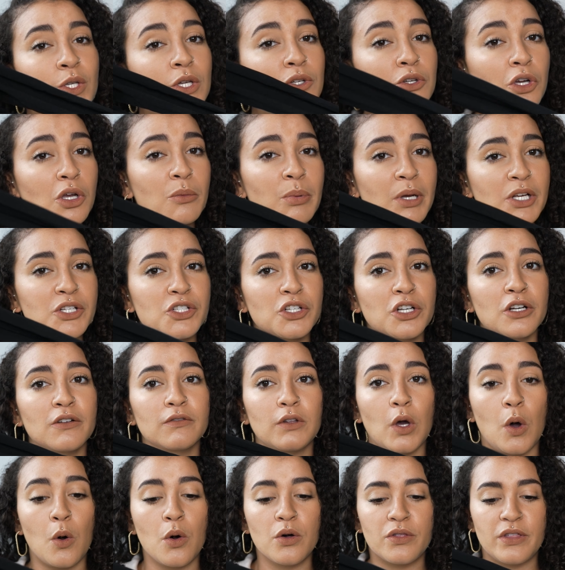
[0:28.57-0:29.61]
So I took a picture
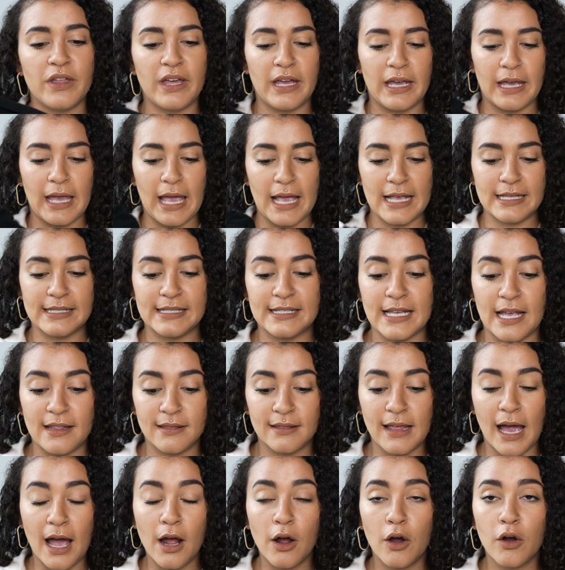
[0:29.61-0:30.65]
of the whole thing and
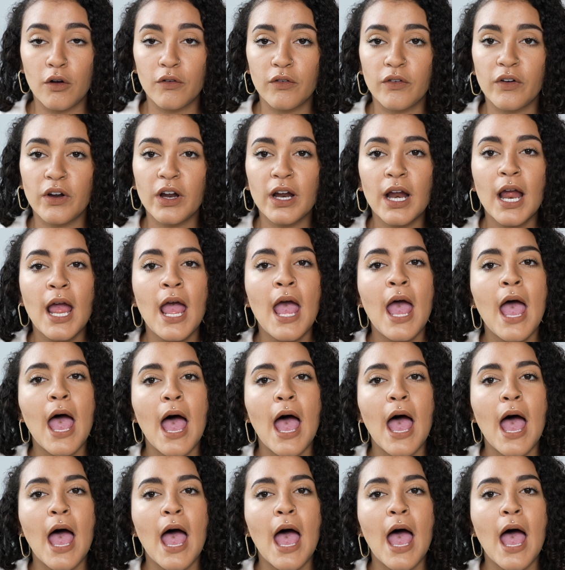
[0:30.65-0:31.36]
sent that over.